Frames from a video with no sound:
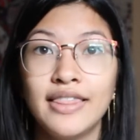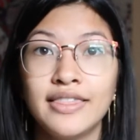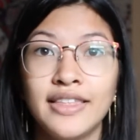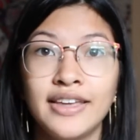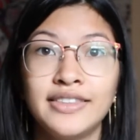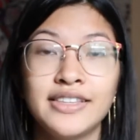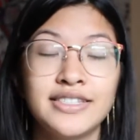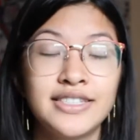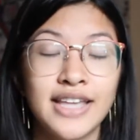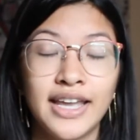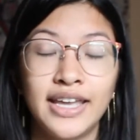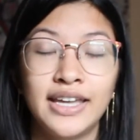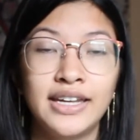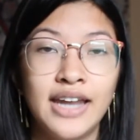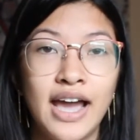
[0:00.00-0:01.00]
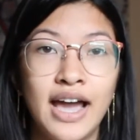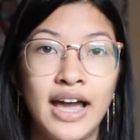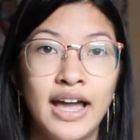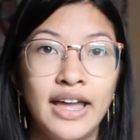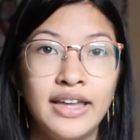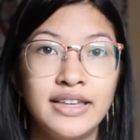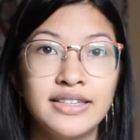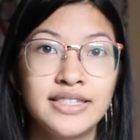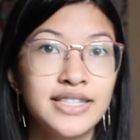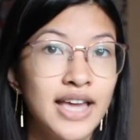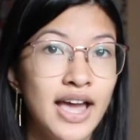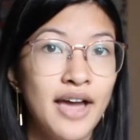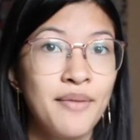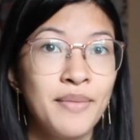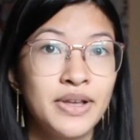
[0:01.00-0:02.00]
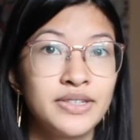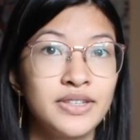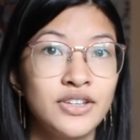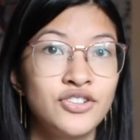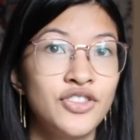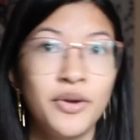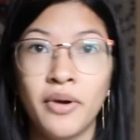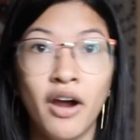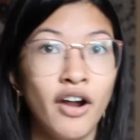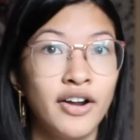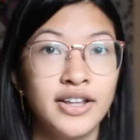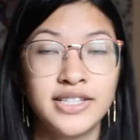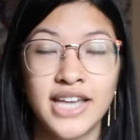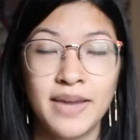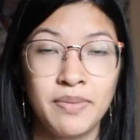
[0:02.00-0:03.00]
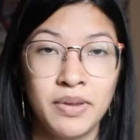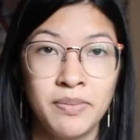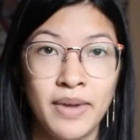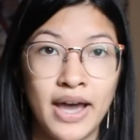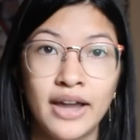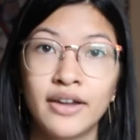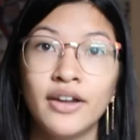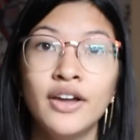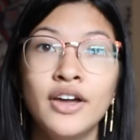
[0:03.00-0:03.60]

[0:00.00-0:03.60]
Like the second I sent a message, they were already typing back.